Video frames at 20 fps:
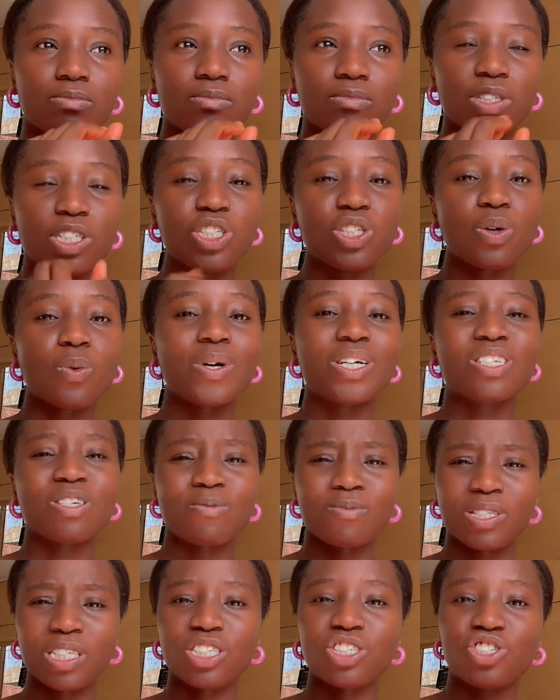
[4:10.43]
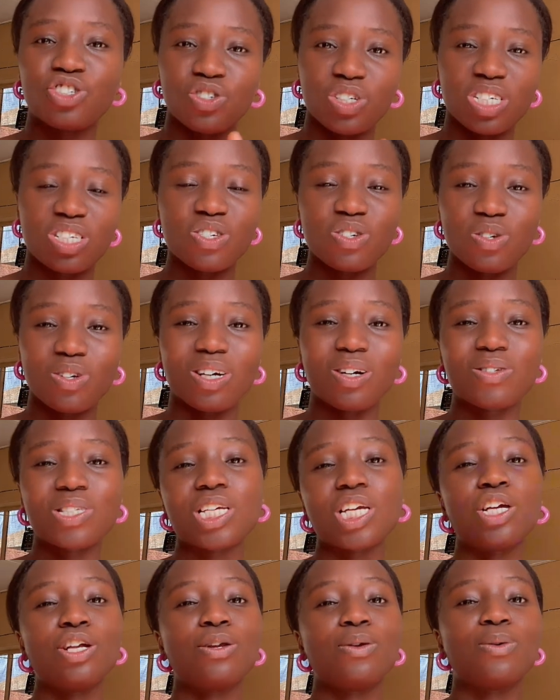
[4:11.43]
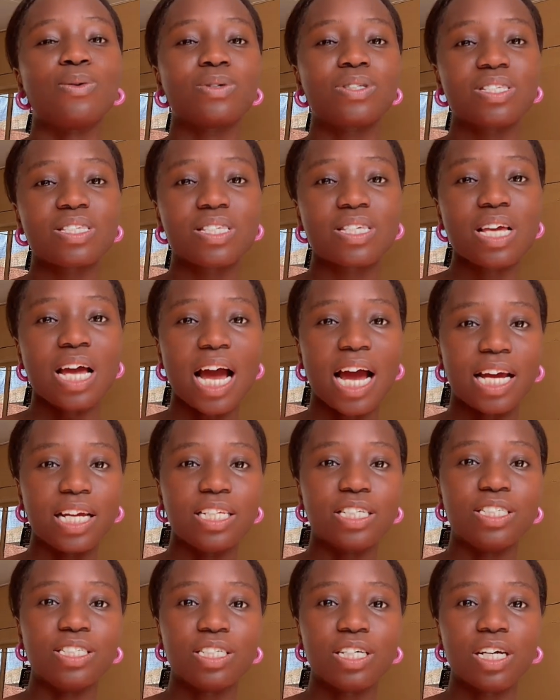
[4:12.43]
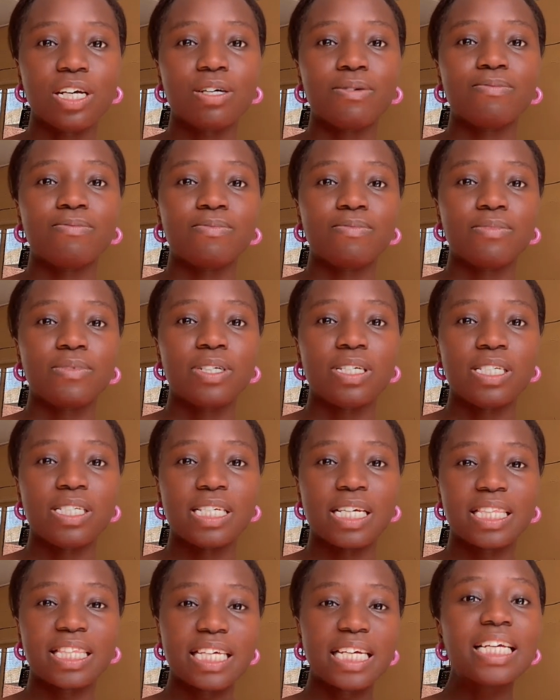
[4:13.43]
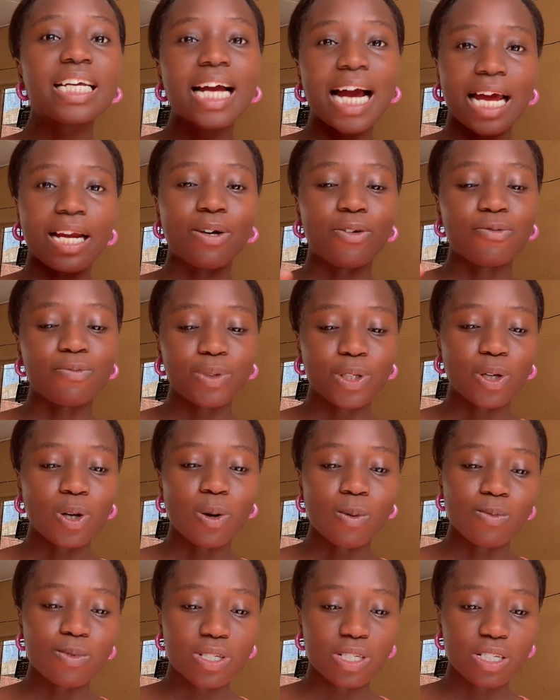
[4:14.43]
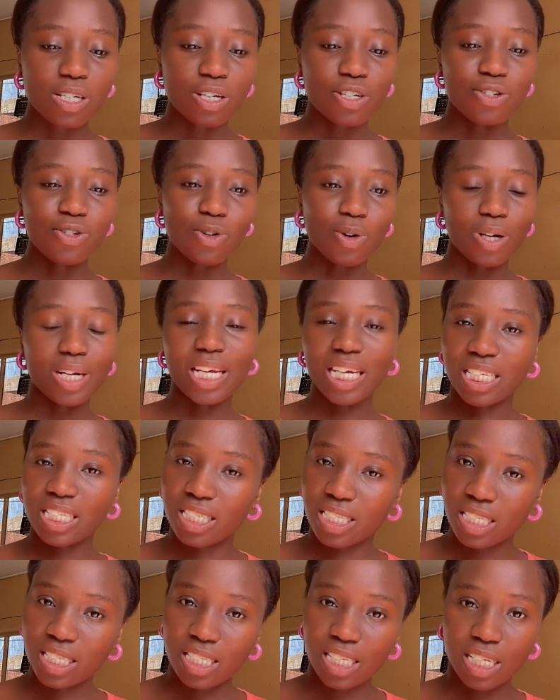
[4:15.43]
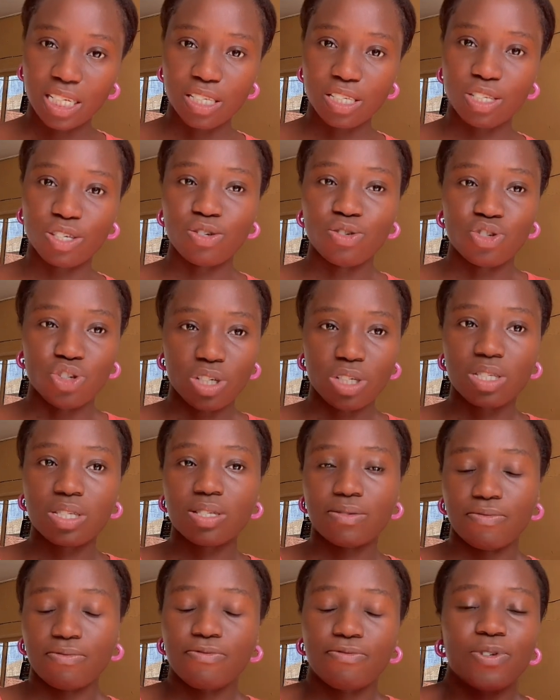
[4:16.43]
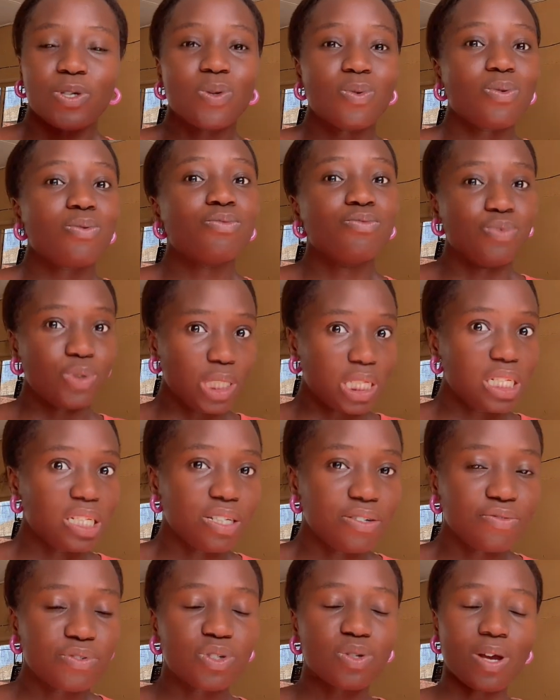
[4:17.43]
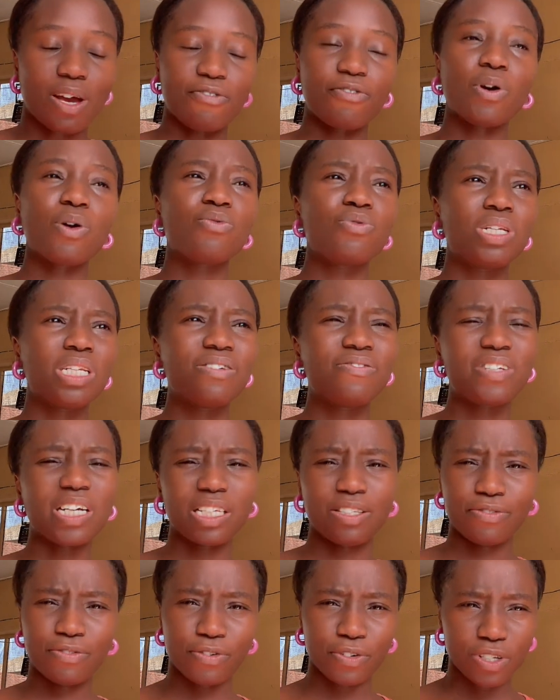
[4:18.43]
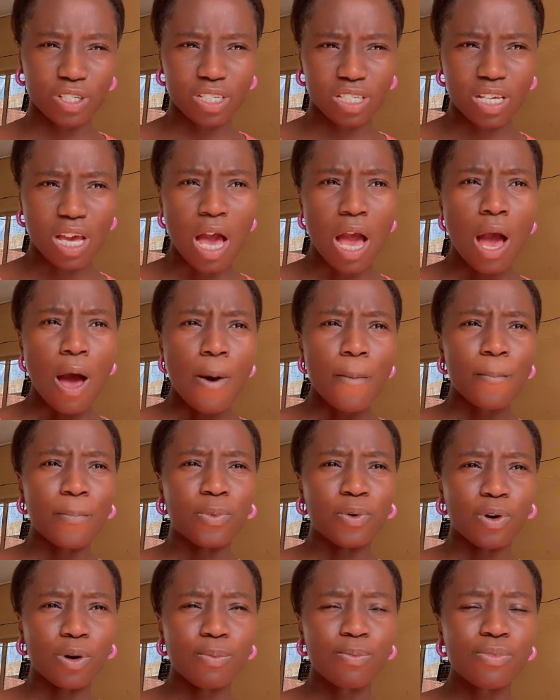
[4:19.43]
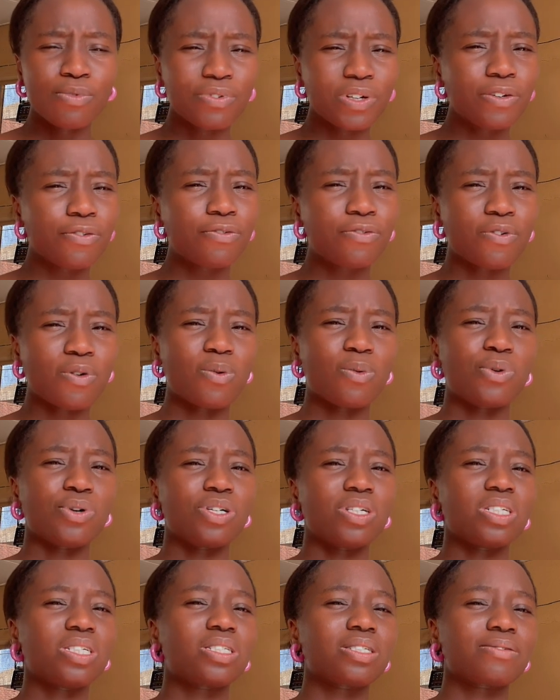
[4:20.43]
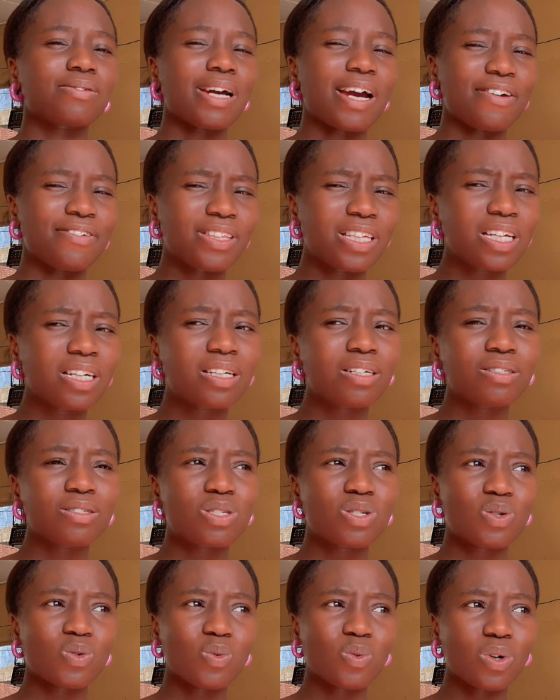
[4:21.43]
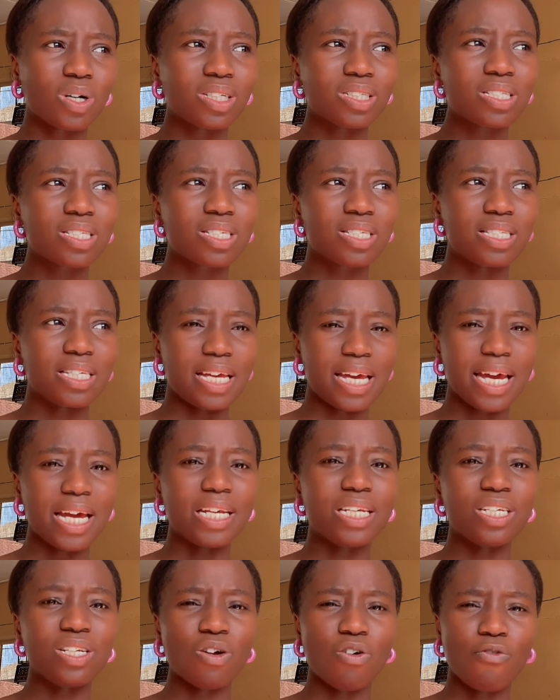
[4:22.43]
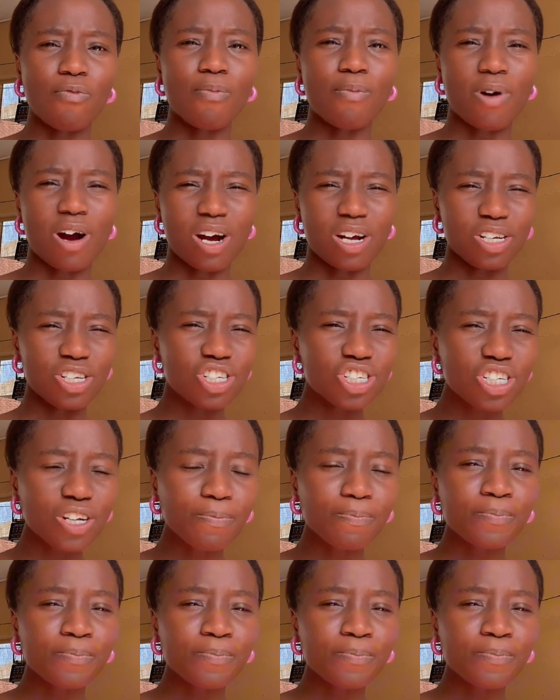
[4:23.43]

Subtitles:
when something is stressing you out a lot and the thing kind of becomes non-existent, you just feel relieved. So I felt relieved at first, but moving forward, I think towards the ending of March,